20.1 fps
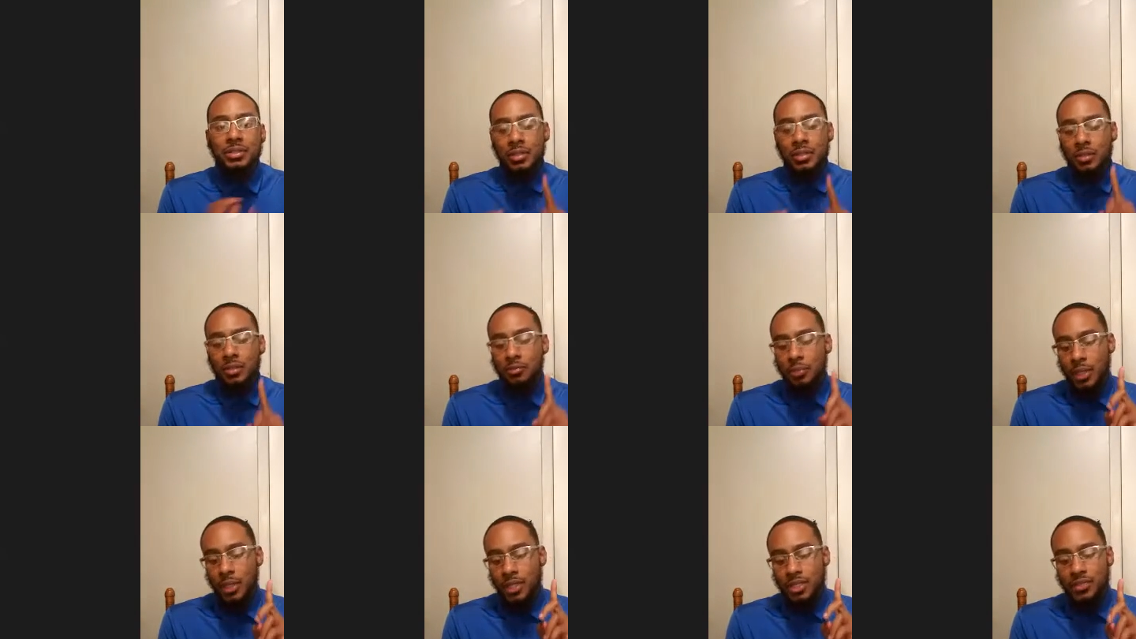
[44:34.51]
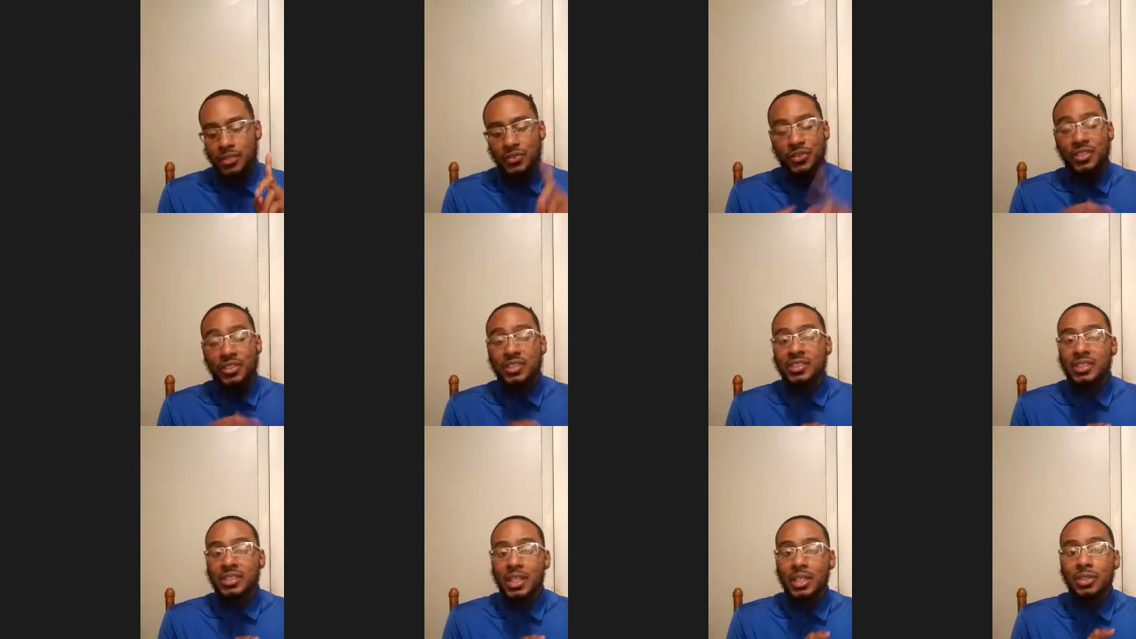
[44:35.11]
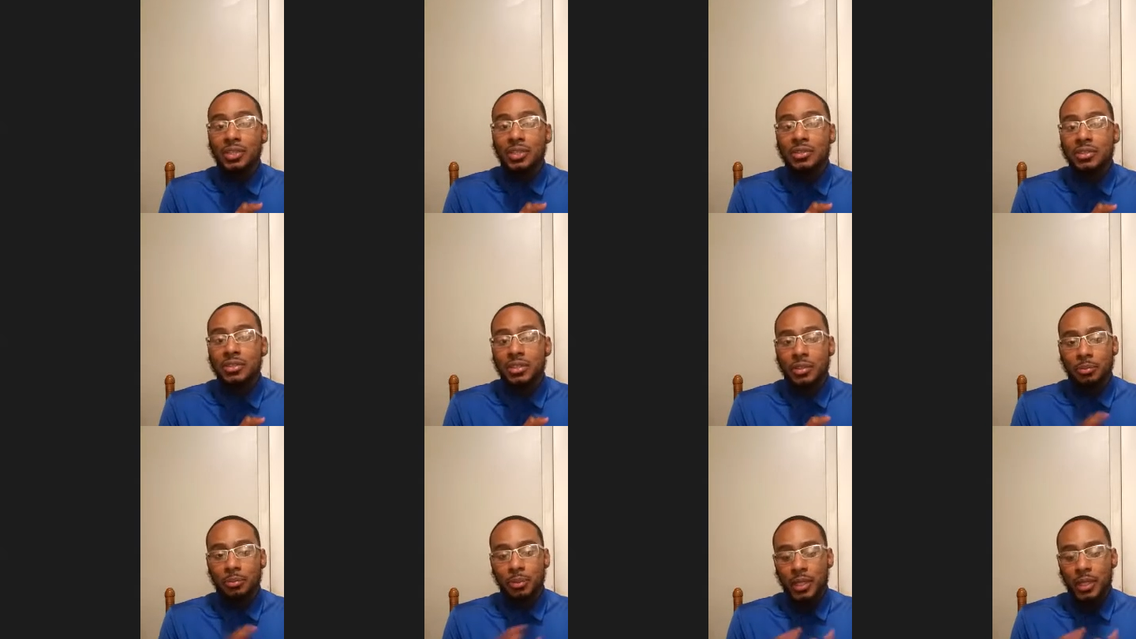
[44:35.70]
a playlist for the sellers,
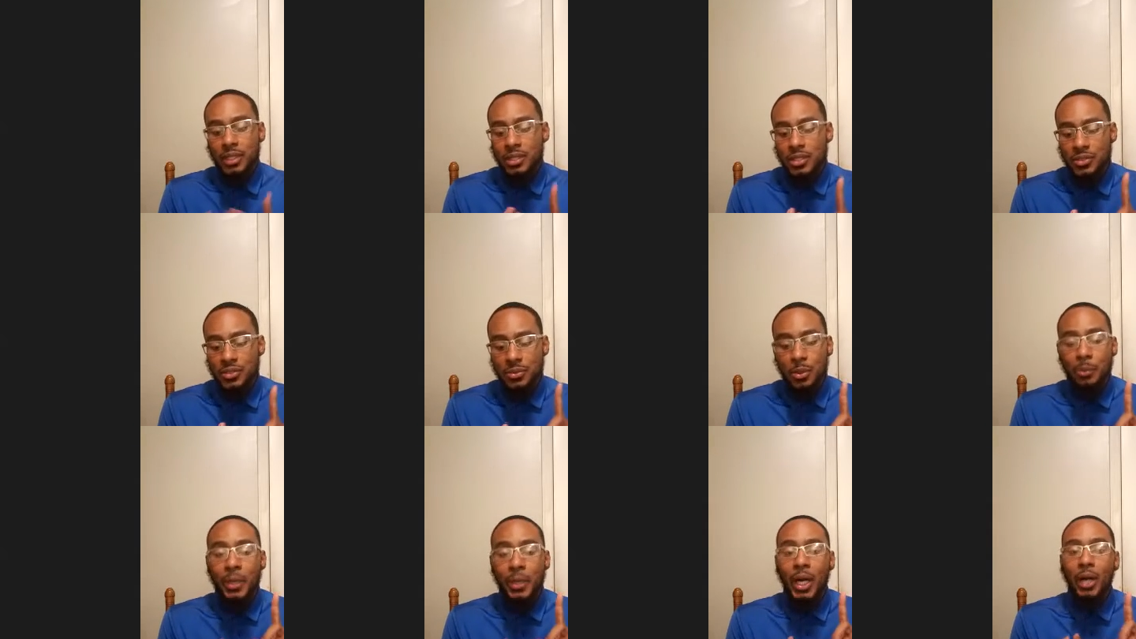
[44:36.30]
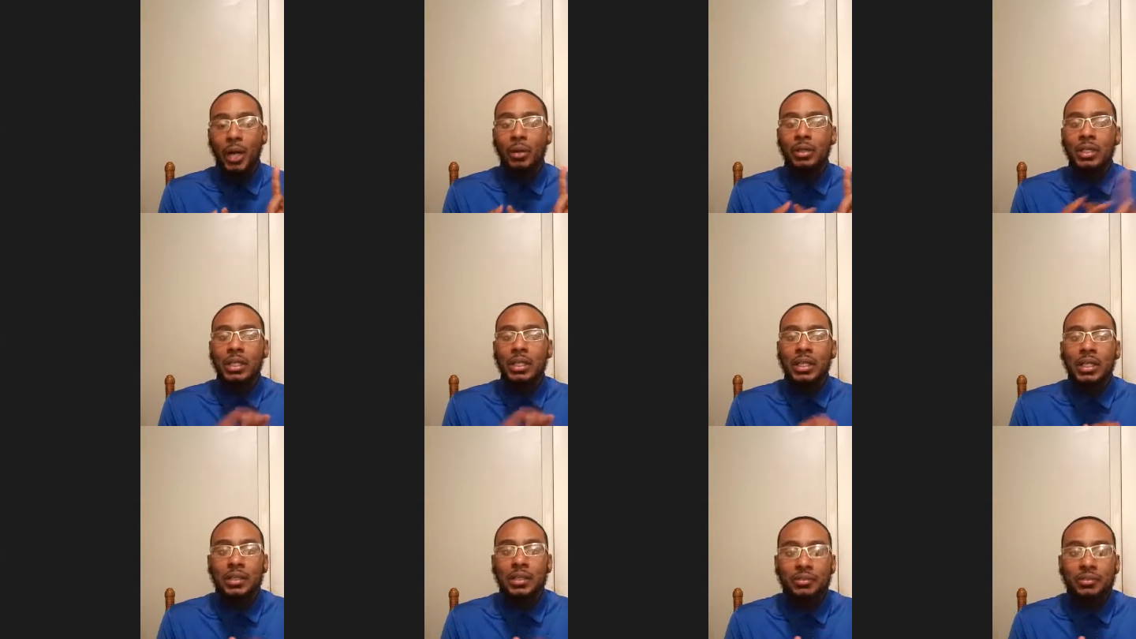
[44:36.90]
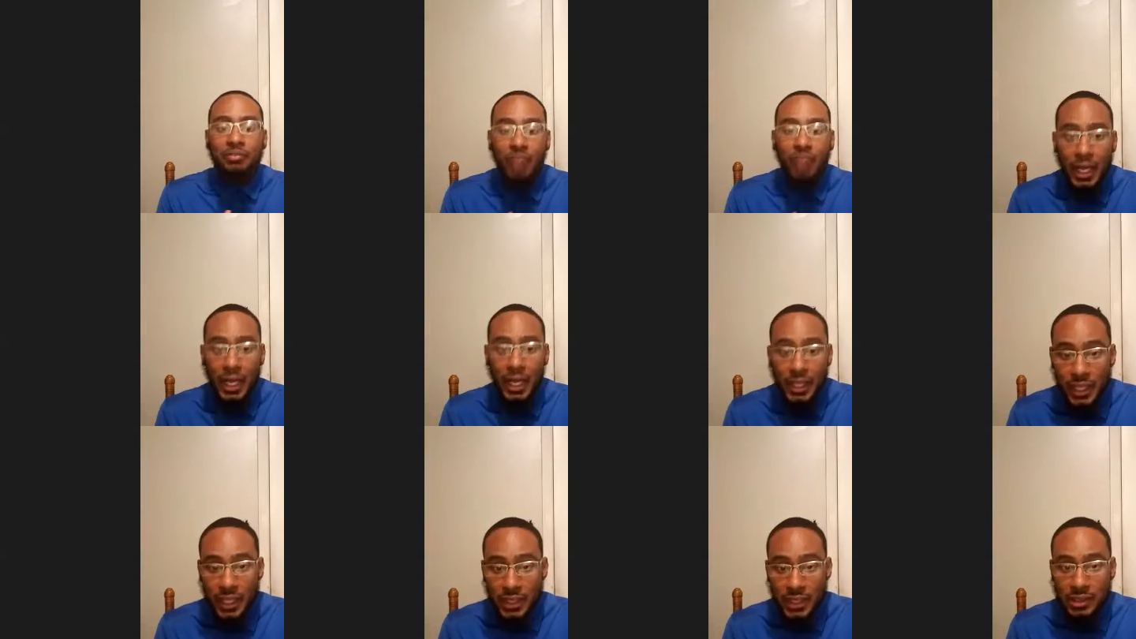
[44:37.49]
a playlist about
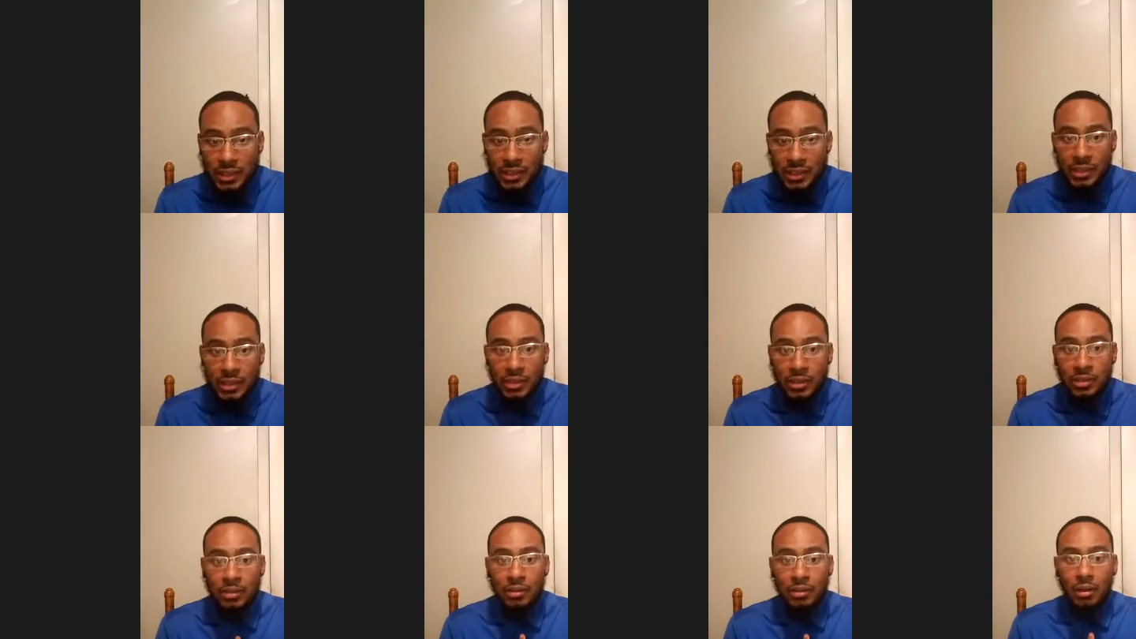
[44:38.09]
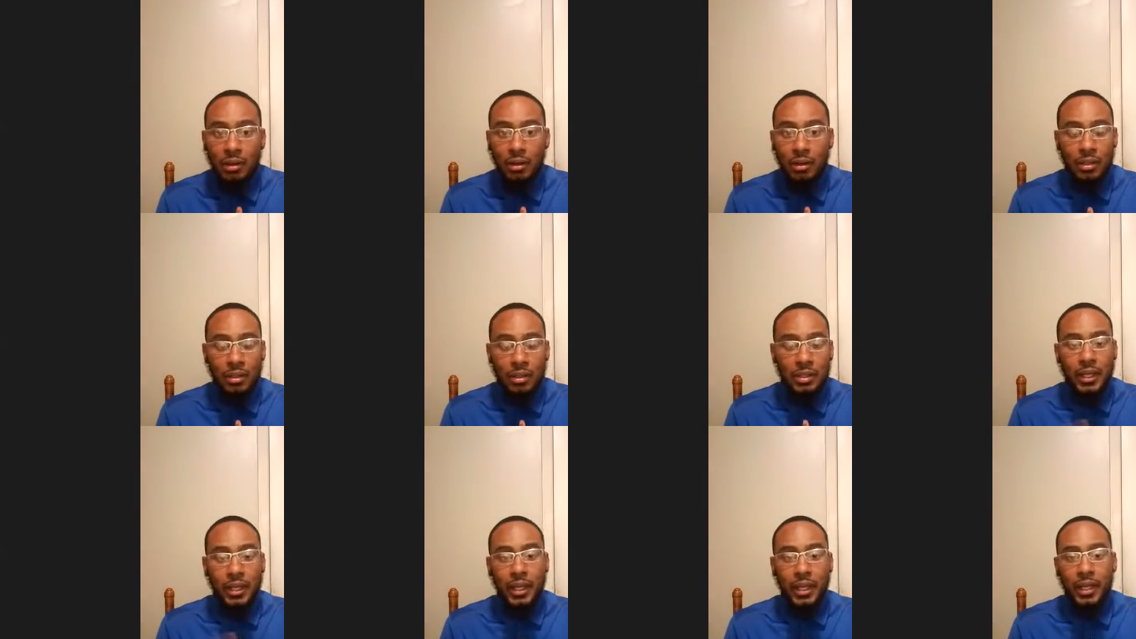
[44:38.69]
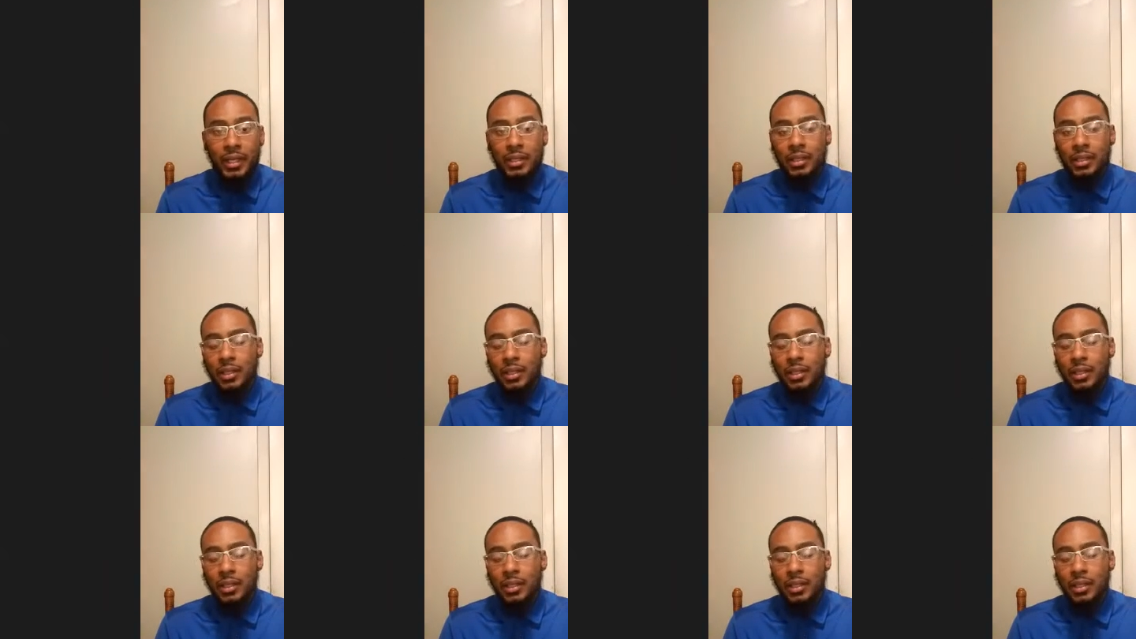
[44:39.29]
financing, all of that.